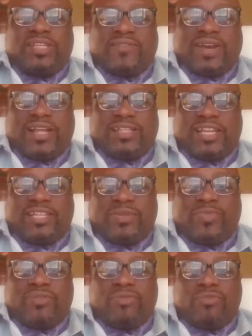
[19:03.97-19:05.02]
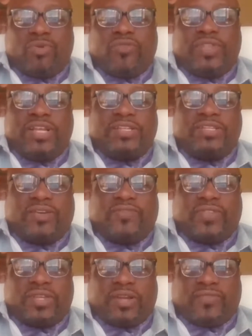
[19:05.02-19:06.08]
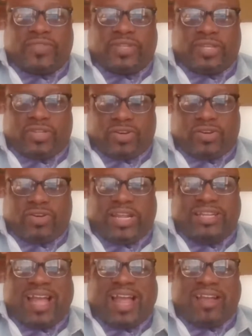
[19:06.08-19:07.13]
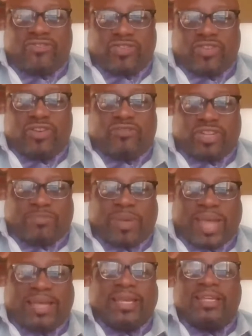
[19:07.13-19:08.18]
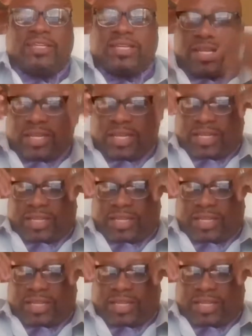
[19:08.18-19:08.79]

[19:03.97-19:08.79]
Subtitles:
sterilization would remove the entire uterus package